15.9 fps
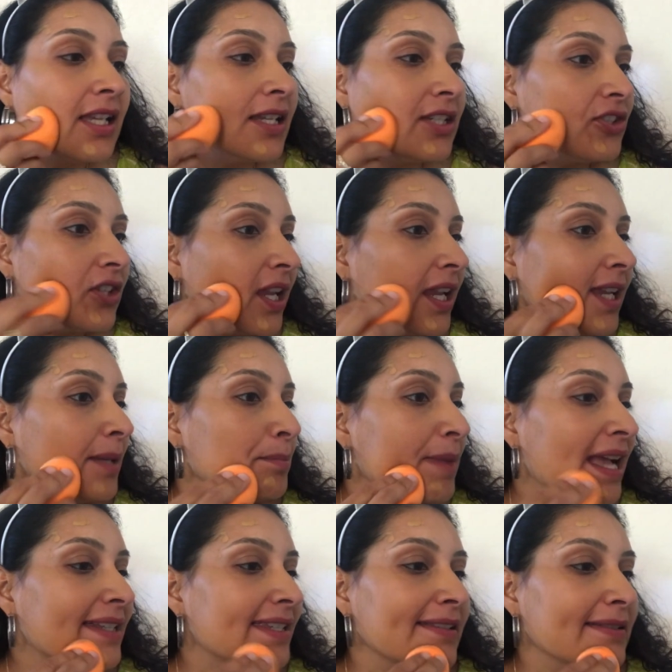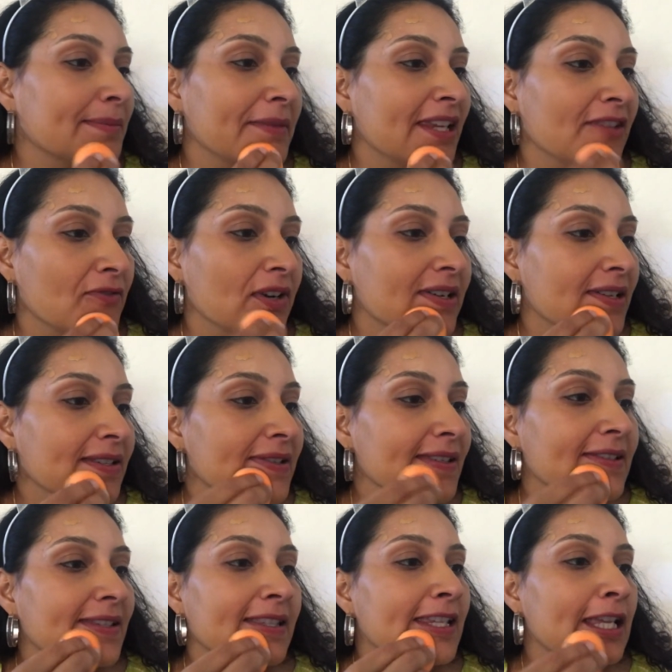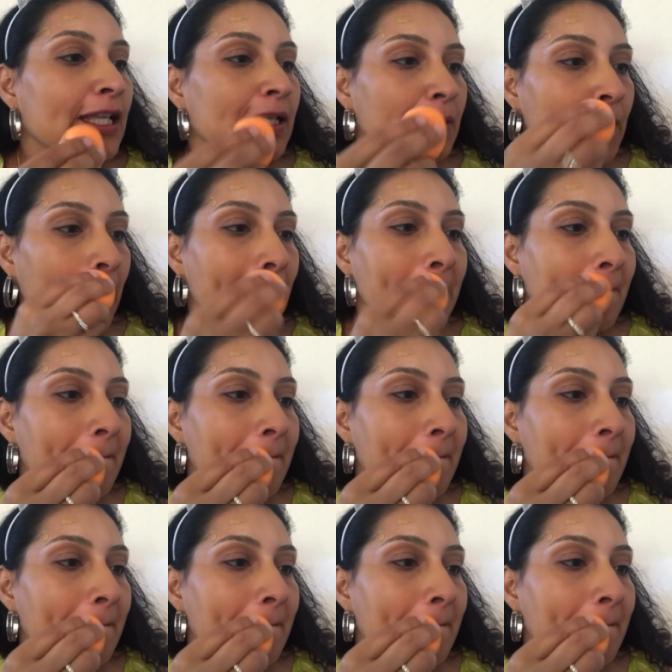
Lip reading: shade matches me versus the other one.